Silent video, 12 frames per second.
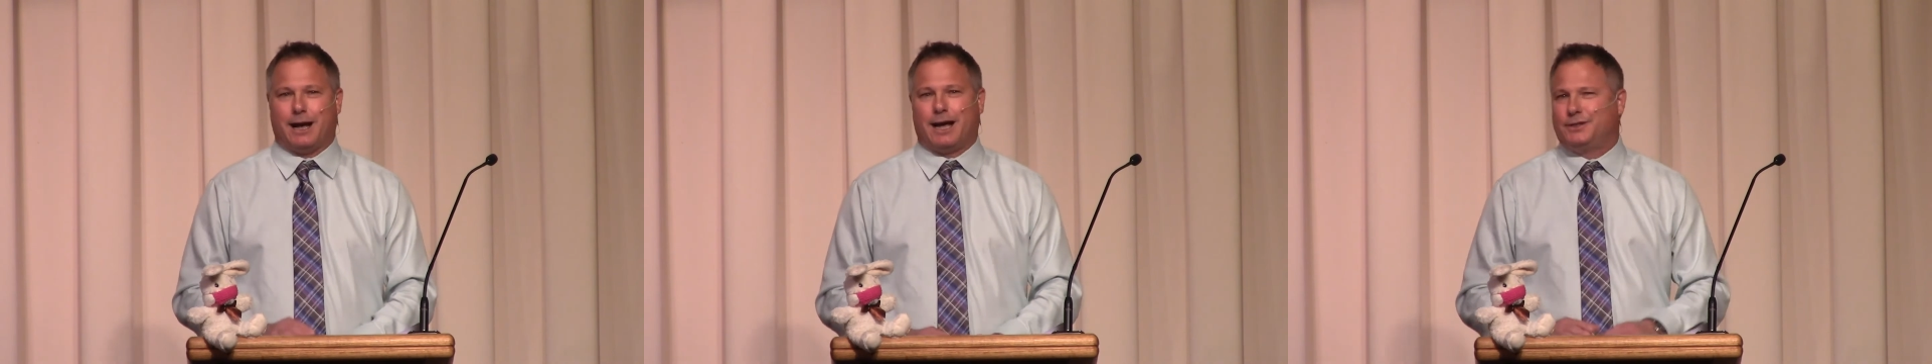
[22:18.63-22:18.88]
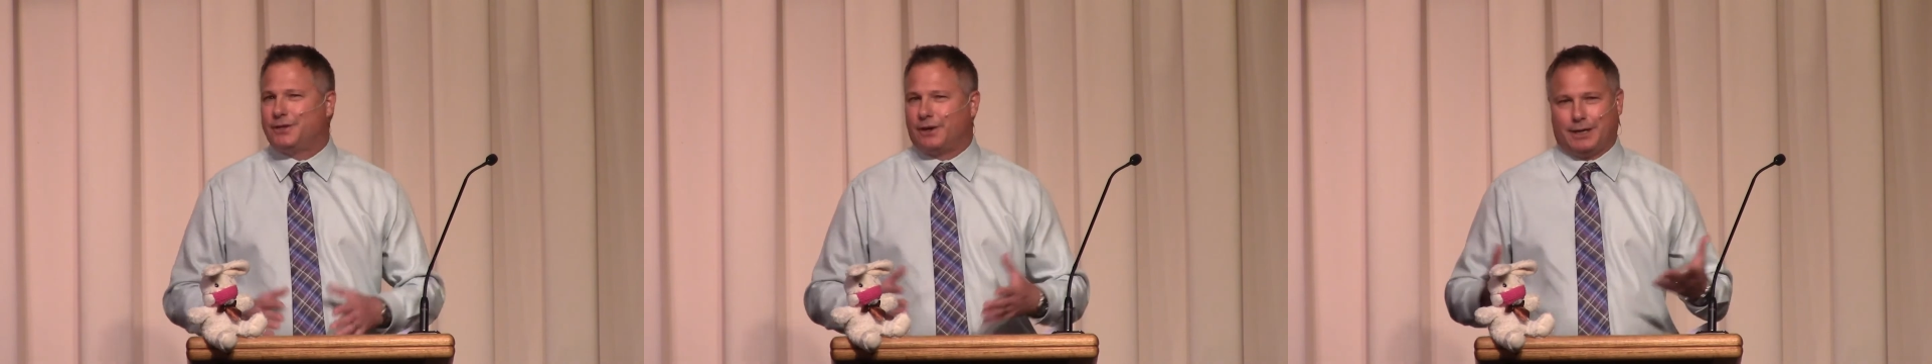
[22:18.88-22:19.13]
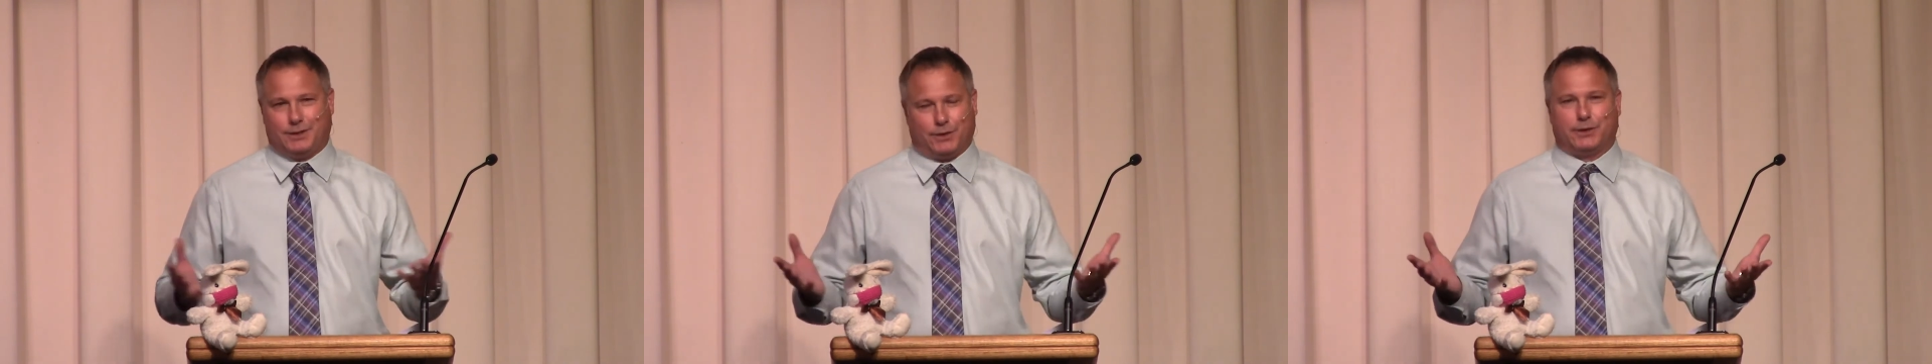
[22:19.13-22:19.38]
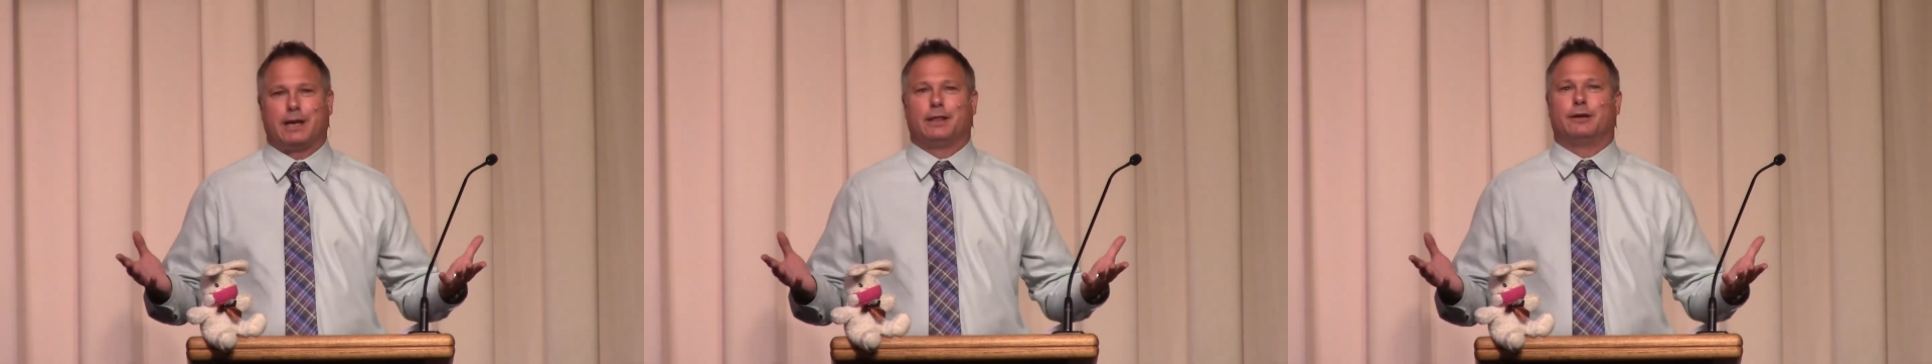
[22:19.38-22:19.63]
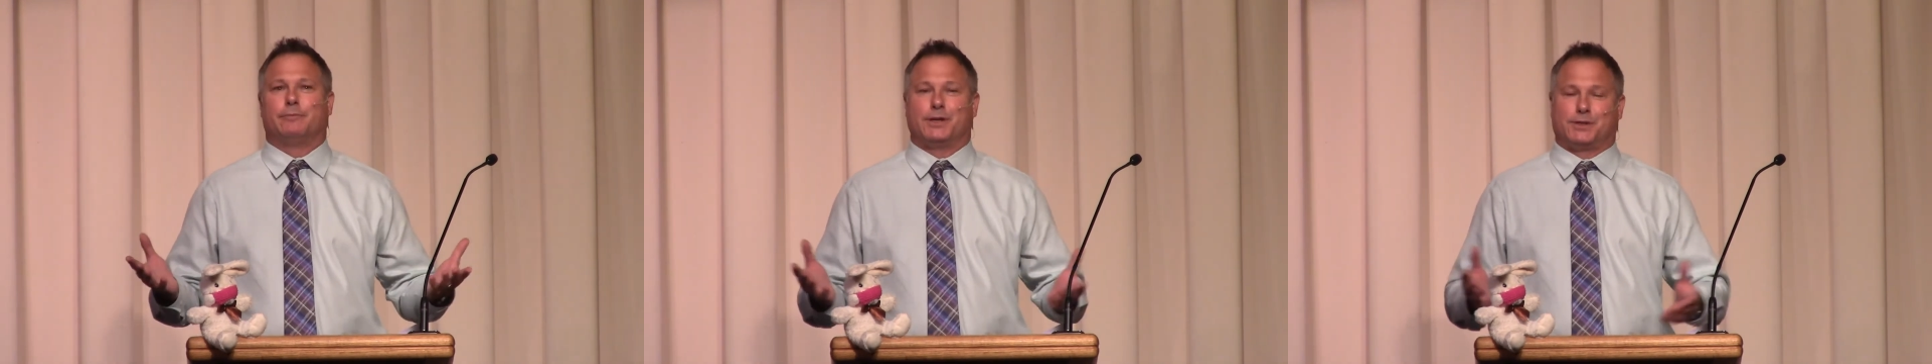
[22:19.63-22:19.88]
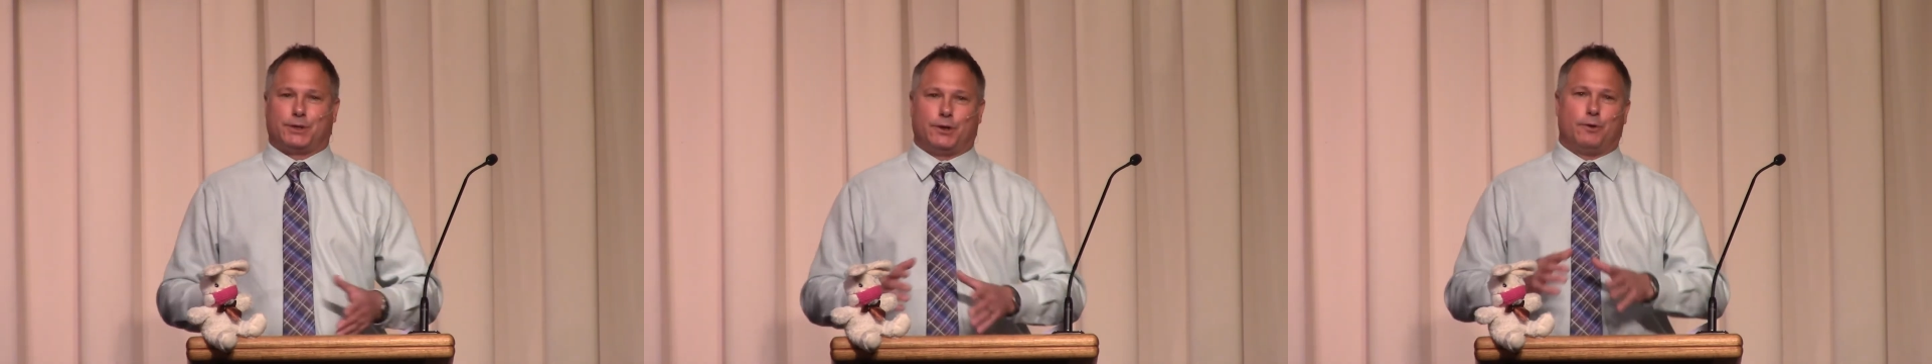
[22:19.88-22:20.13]
I, t- I took that liberty.
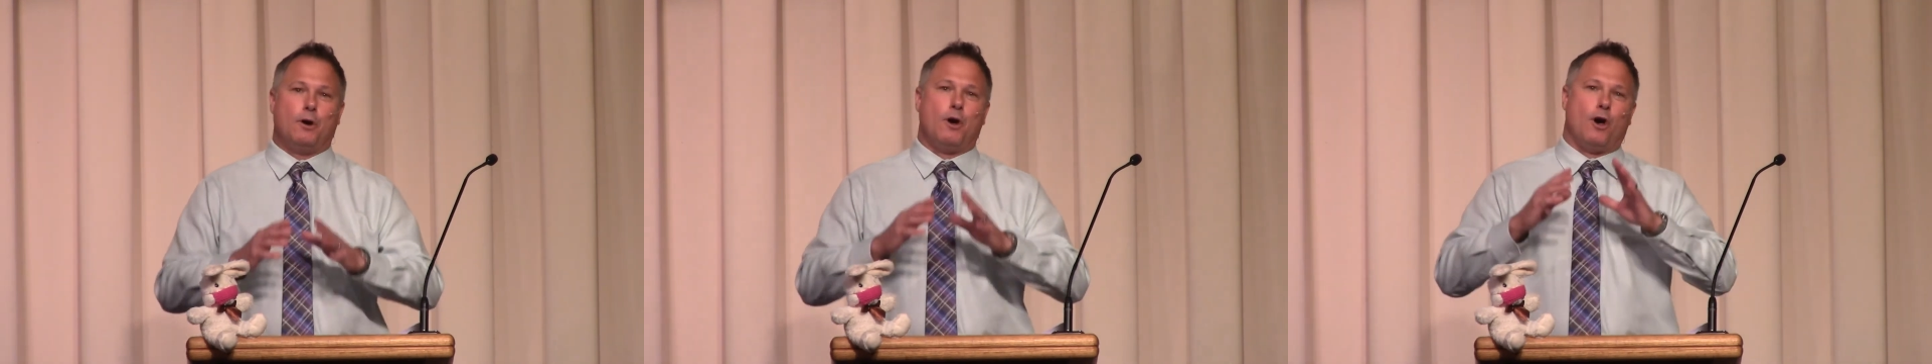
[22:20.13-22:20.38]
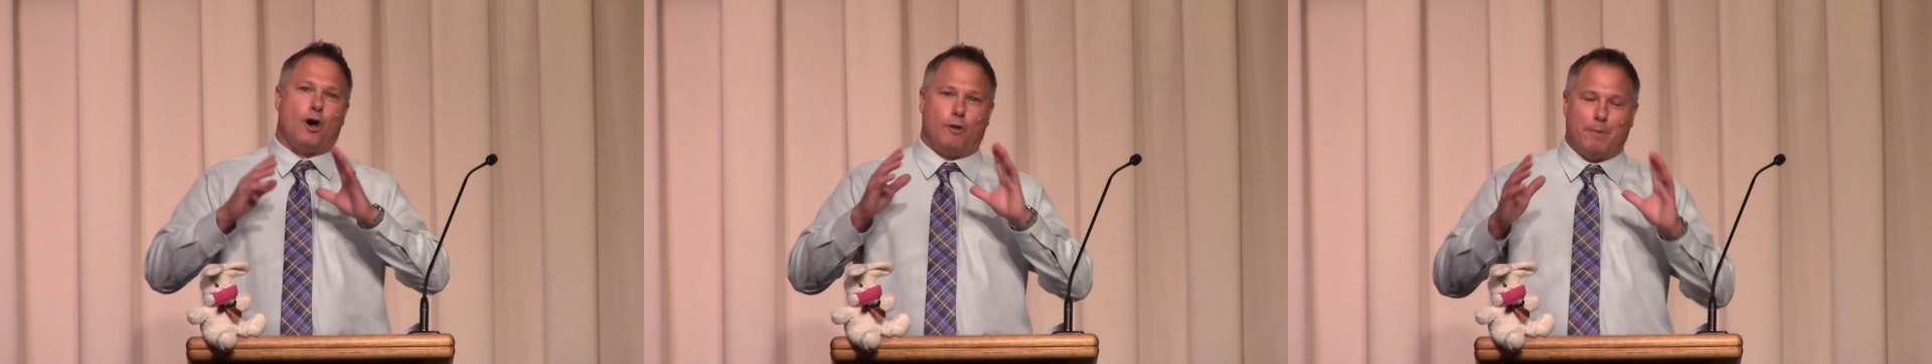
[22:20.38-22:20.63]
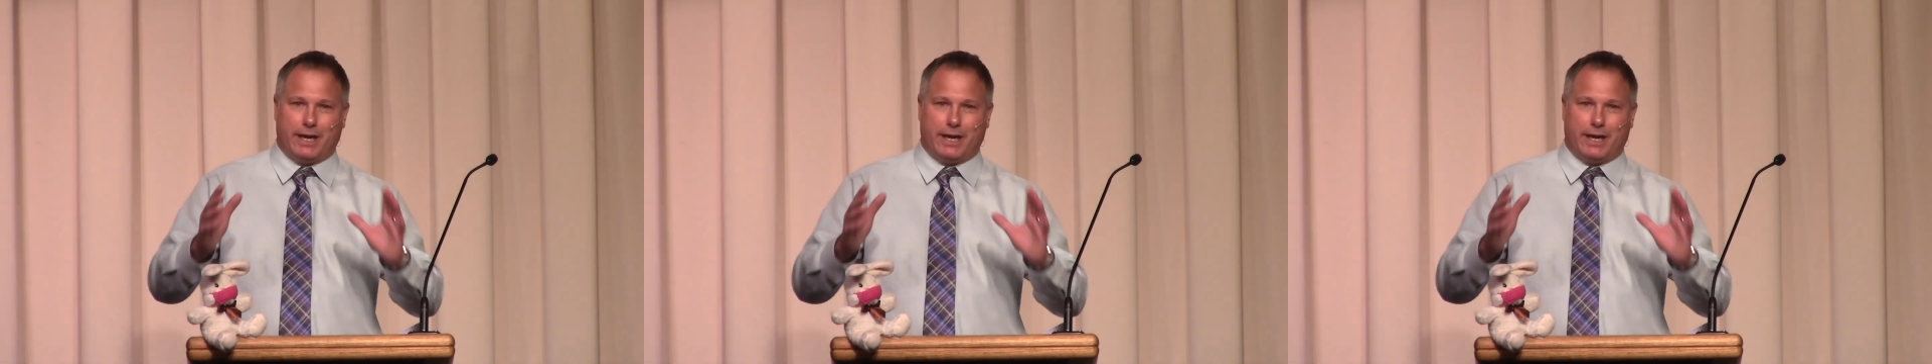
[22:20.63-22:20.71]
So all my